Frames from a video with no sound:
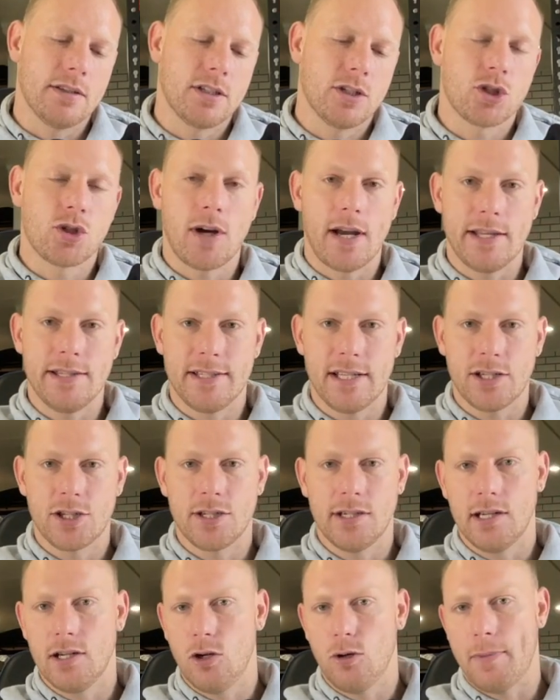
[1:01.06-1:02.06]
to
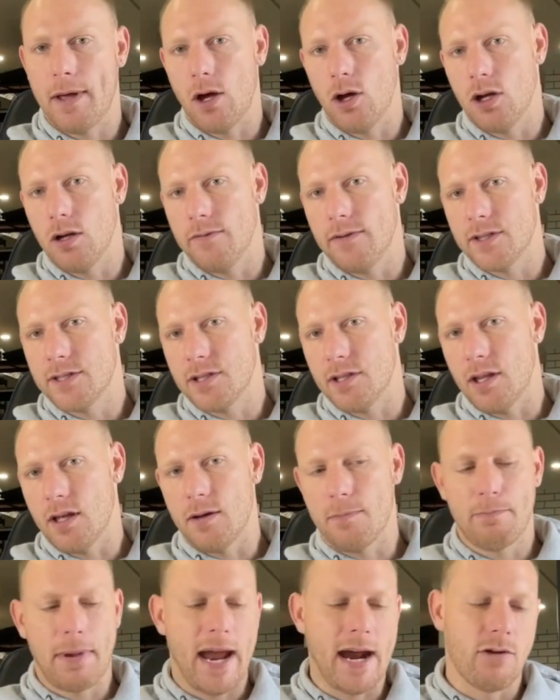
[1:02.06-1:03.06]
transition a little bit over to
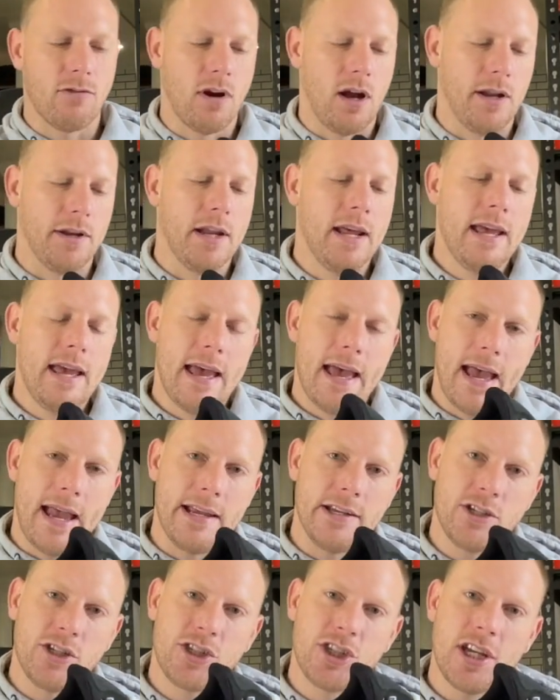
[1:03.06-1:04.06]
the Power Run
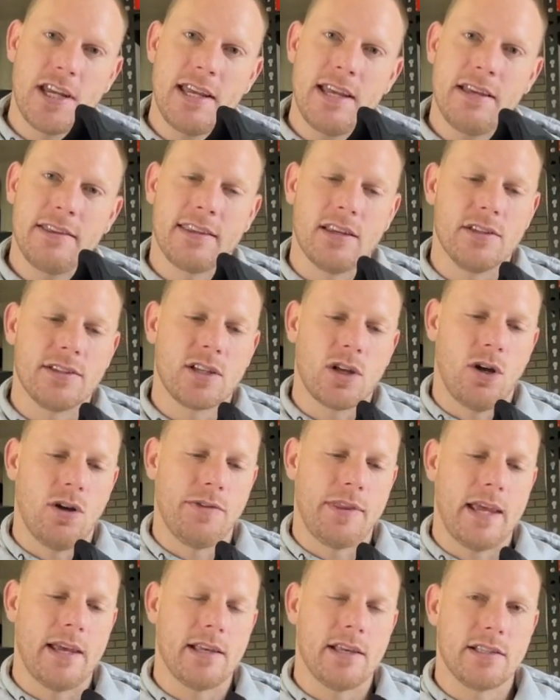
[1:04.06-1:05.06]
HG that's
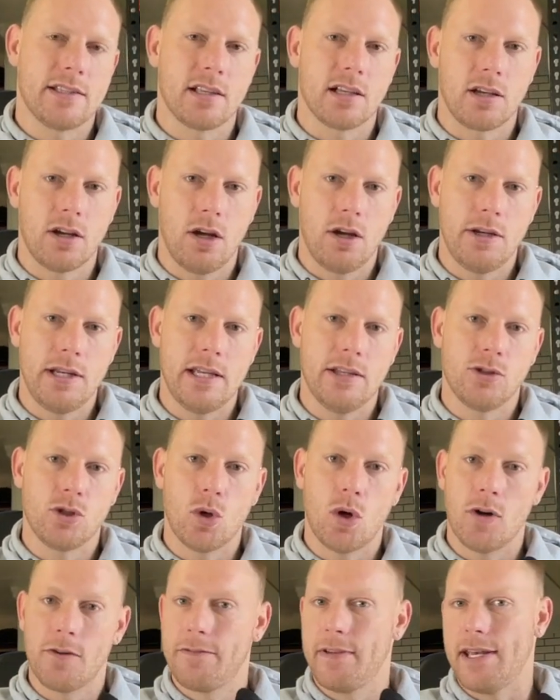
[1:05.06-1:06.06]
on the Saucony
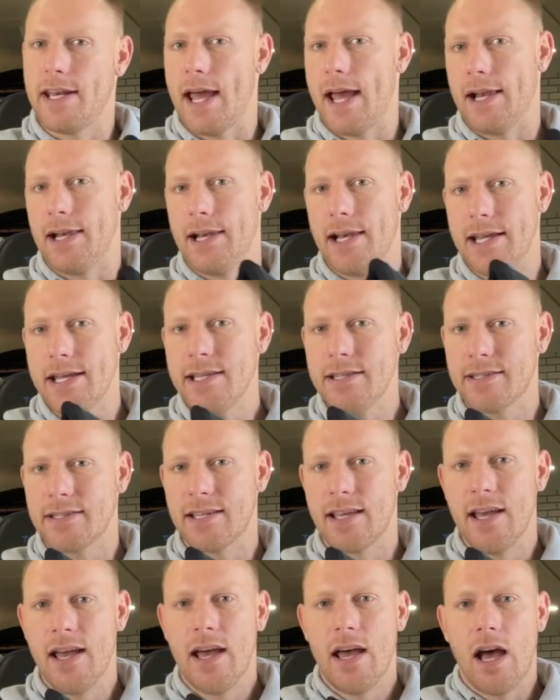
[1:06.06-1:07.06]
Endorphin Elite.
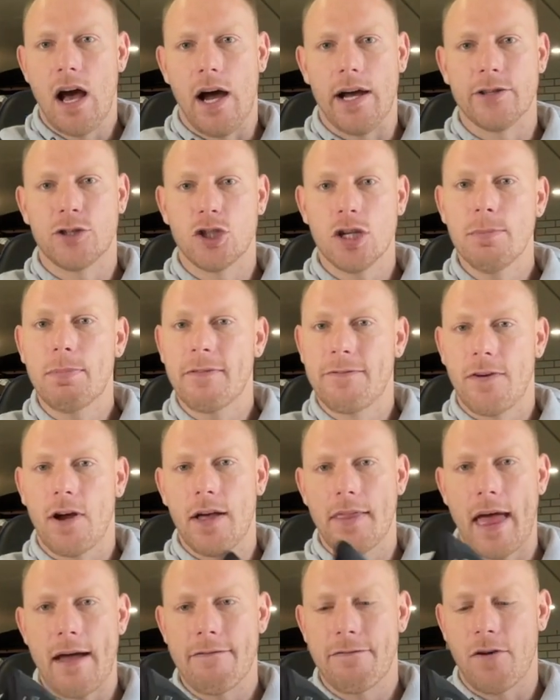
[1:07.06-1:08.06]
I do prefer
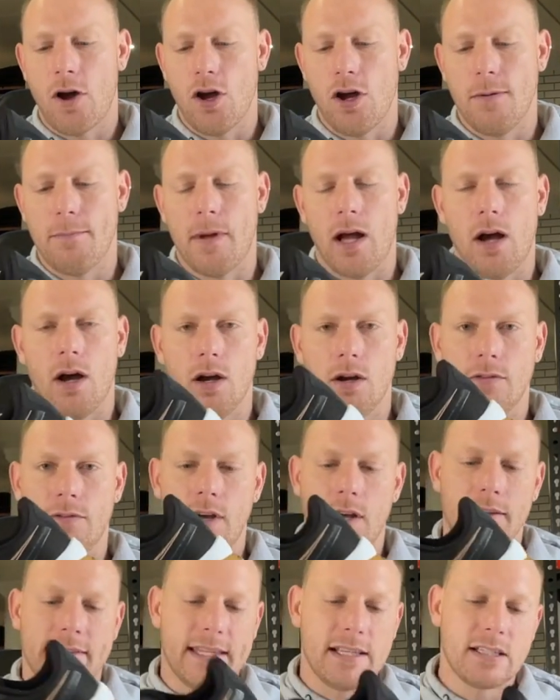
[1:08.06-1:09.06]
that foam
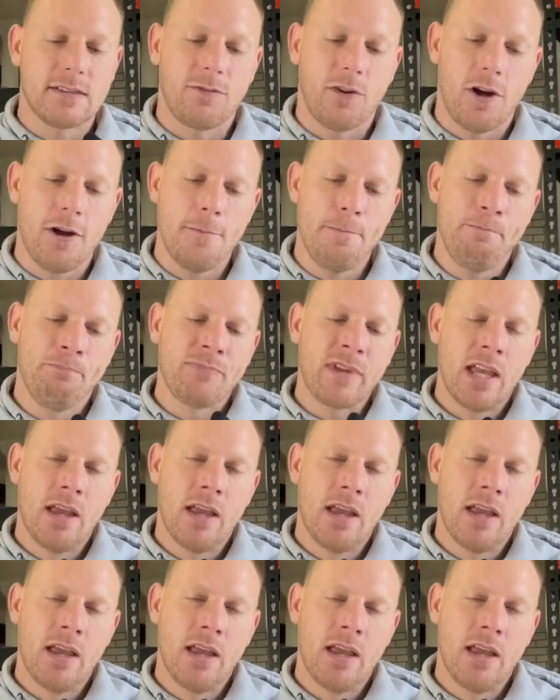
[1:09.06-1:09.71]
over this foam.